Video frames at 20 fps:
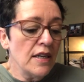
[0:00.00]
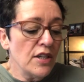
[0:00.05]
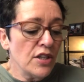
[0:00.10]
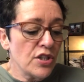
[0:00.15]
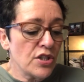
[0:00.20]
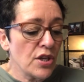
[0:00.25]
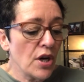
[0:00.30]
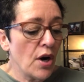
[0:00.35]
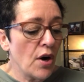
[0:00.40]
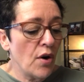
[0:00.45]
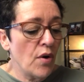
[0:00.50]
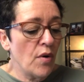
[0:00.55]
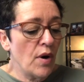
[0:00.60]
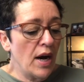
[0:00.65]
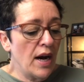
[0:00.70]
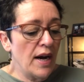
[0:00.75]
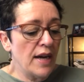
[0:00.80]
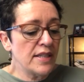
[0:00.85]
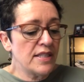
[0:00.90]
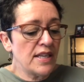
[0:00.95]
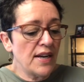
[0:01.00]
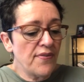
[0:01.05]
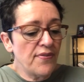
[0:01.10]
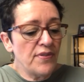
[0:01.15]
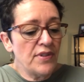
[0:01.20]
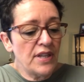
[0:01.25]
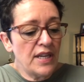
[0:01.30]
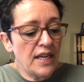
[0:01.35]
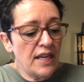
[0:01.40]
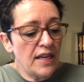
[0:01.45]
So
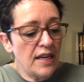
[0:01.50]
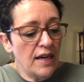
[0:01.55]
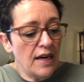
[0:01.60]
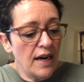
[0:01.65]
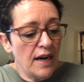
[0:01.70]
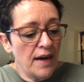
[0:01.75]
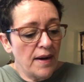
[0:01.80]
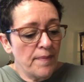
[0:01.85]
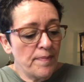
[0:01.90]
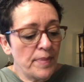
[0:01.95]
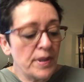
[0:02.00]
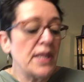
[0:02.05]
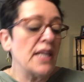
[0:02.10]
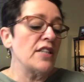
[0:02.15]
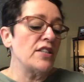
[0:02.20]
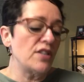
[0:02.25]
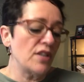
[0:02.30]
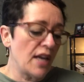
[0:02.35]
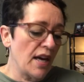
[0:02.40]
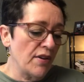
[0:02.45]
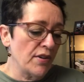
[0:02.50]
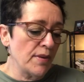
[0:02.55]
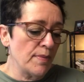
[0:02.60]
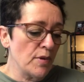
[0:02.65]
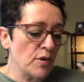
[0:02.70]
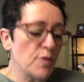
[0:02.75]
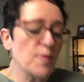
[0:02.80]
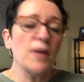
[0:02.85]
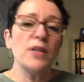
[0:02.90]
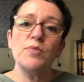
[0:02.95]
definitely, but that's the Celtic
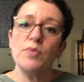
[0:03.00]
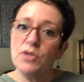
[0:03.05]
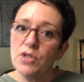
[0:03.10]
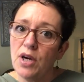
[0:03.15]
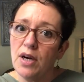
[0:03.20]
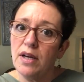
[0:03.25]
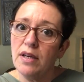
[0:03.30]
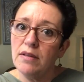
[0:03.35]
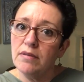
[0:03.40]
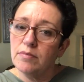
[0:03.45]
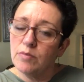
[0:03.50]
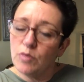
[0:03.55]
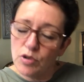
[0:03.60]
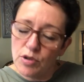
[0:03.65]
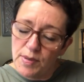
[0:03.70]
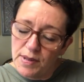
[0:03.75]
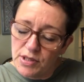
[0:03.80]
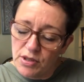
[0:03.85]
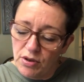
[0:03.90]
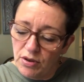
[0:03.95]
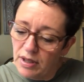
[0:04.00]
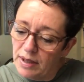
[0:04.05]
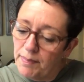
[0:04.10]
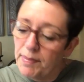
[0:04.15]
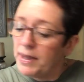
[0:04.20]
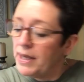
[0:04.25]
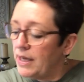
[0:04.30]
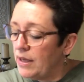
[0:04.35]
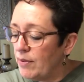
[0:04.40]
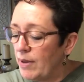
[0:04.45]
moon spice. We're talking moon spice cookie.
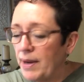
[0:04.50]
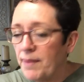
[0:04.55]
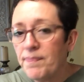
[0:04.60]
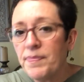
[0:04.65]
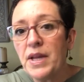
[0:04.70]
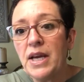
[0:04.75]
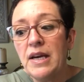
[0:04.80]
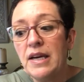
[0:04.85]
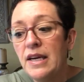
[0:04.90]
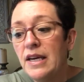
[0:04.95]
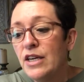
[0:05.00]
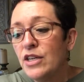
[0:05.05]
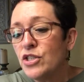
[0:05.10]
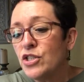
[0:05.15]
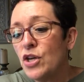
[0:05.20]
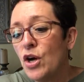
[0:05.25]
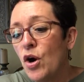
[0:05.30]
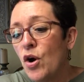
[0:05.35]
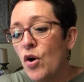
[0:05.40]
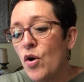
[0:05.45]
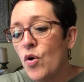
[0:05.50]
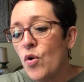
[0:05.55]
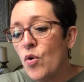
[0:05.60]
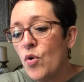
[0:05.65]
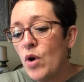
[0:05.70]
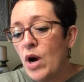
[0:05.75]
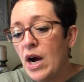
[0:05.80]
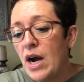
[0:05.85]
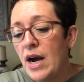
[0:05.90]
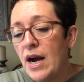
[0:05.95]
But anyway,
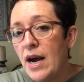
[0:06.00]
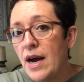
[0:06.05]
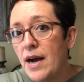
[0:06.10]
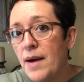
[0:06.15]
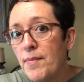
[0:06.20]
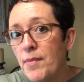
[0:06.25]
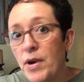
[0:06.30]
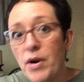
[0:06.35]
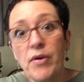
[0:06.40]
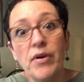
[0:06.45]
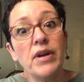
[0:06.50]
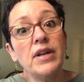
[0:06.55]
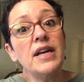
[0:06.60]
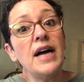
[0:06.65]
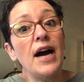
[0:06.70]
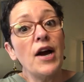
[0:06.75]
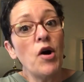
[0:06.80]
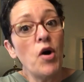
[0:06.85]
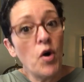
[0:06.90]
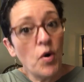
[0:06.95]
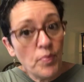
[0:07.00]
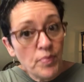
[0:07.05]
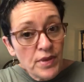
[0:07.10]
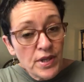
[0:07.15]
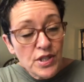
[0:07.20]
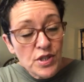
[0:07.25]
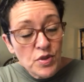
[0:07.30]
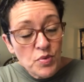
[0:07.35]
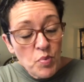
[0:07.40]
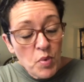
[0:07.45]
so Marion, I hope
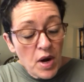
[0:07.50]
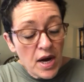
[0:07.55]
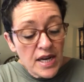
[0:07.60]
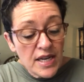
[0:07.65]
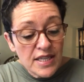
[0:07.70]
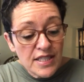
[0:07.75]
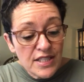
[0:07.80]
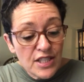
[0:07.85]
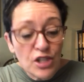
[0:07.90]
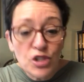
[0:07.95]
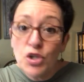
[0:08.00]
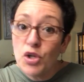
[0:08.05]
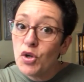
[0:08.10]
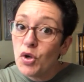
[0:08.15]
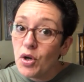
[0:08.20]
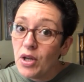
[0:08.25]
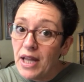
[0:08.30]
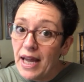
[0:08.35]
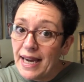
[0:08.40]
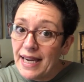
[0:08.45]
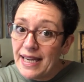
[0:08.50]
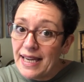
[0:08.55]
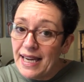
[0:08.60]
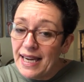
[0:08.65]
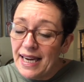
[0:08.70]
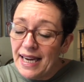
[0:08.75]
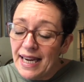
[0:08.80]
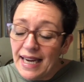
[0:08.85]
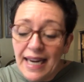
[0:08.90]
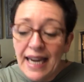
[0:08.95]
this was to your
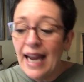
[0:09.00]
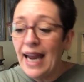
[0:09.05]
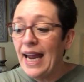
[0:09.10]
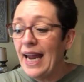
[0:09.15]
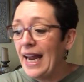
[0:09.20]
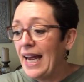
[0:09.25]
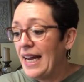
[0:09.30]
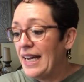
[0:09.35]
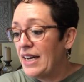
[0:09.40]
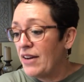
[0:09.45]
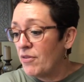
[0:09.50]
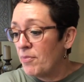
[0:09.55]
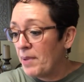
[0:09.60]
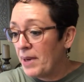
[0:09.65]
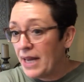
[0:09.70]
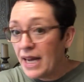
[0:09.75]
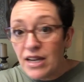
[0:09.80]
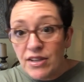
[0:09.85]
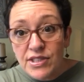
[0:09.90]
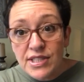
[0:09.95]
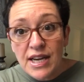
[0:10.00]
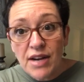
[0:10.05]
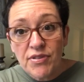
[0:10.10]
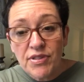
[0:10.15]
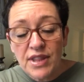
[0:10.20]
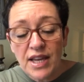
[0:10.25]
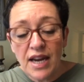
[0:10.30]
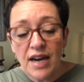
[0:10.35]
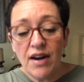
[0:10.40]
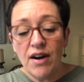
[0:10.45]
liking, and everybody else
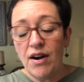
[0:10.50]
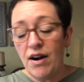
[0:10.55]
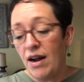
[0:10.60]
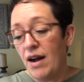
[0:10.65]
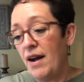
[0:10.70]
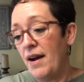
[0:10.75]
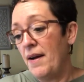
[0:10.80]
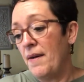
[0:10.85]
out there.